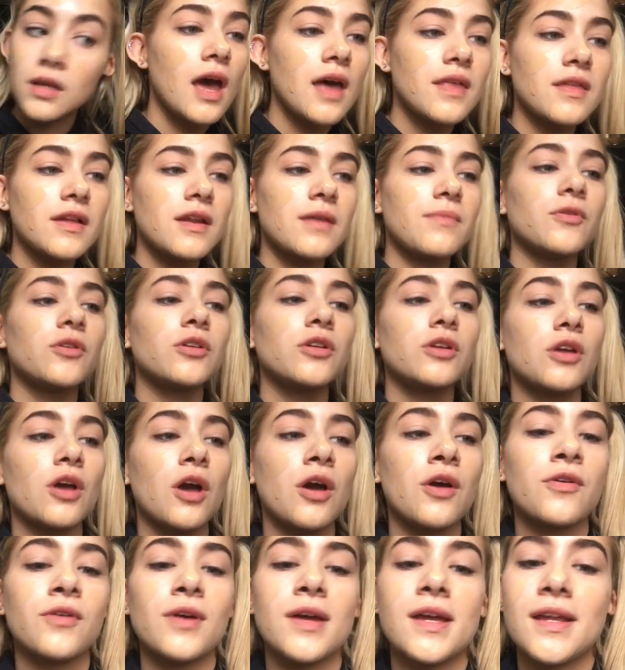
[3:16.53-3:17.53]
and then I'm going to
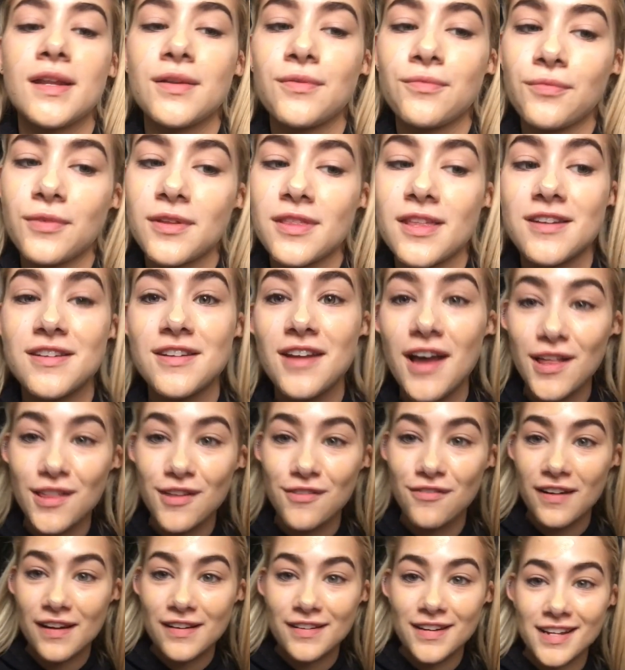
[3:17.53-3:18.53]
go in with
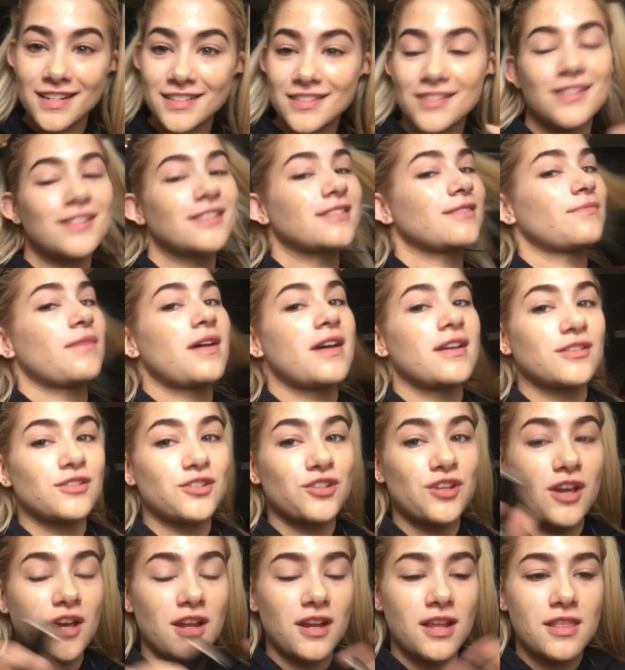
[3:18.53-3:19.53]
another foundation because I'm
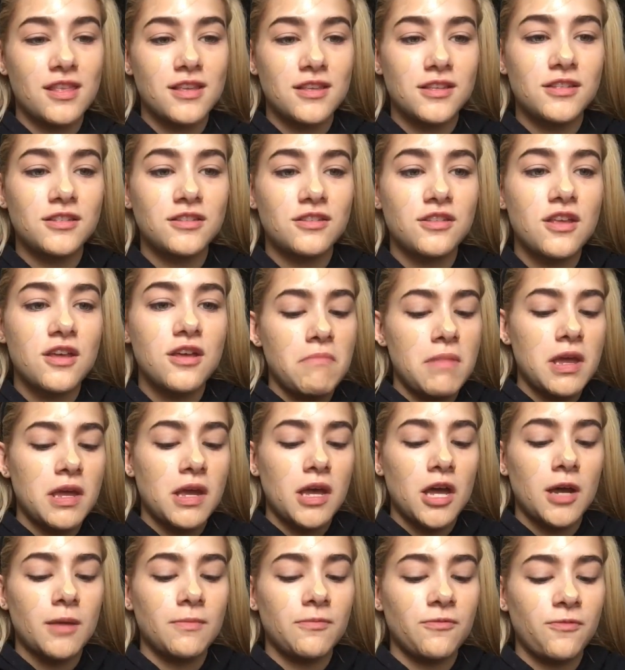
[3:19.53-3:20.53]
extra, and then this is the
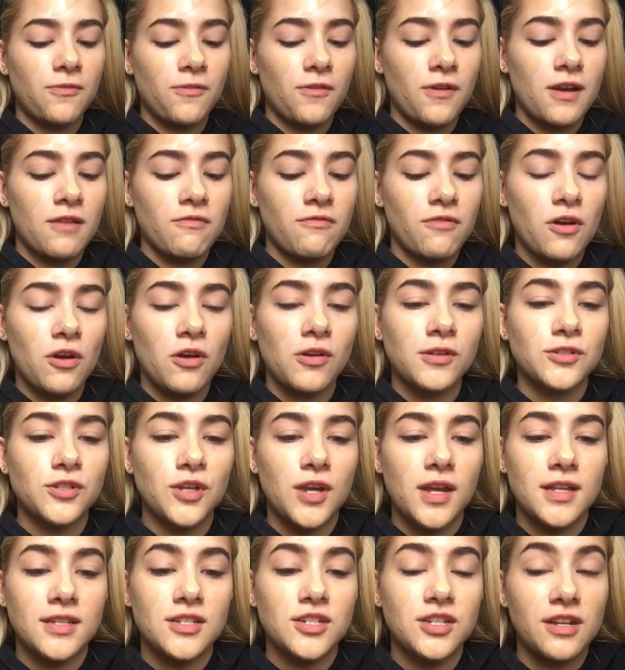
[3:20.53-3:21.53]
Makeup Forever
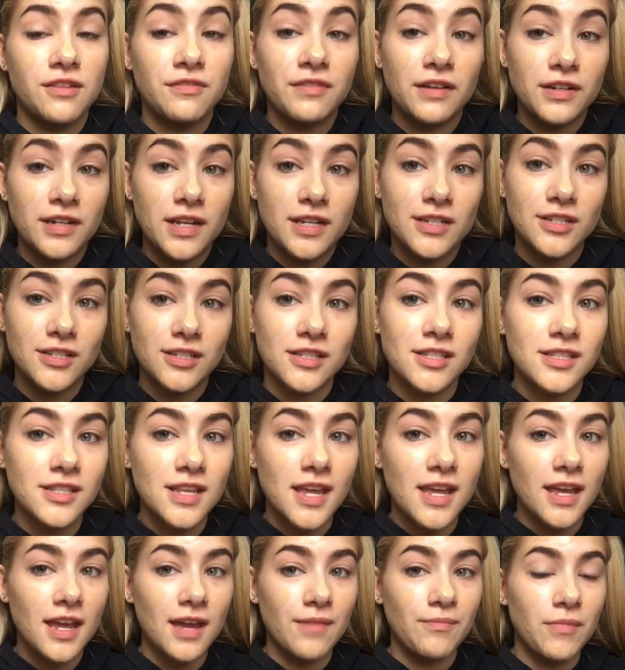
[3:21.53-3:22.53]
Ultra HD Foundation
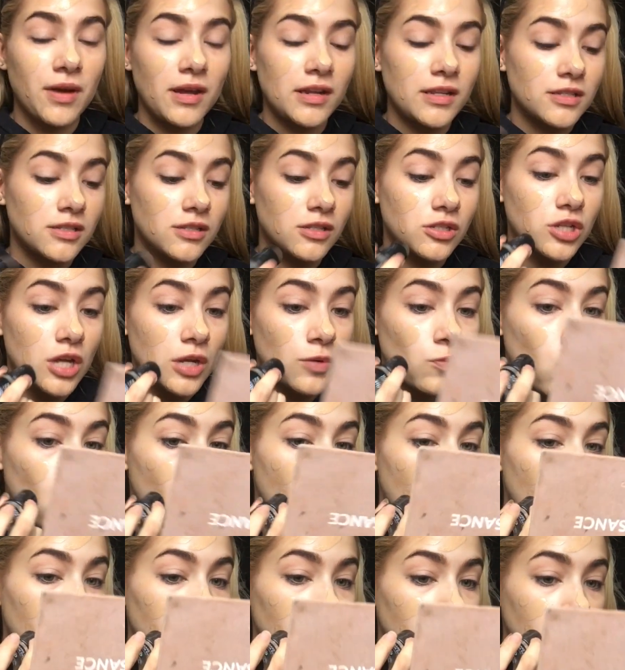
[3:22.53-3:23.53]
Stick, and mine is in the shade
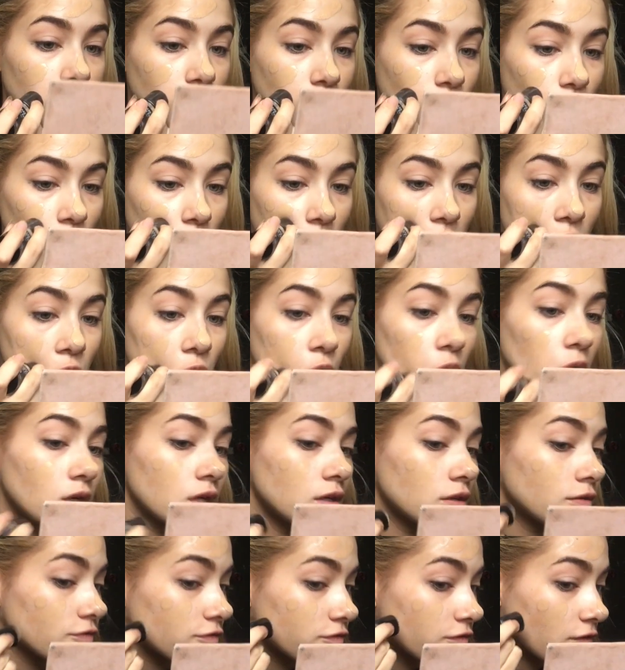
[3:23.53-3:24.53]

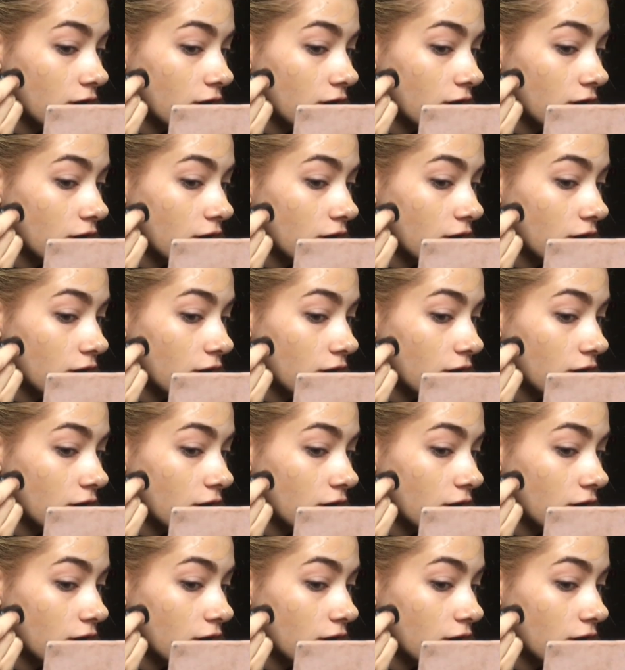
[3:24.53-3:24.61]
Y315.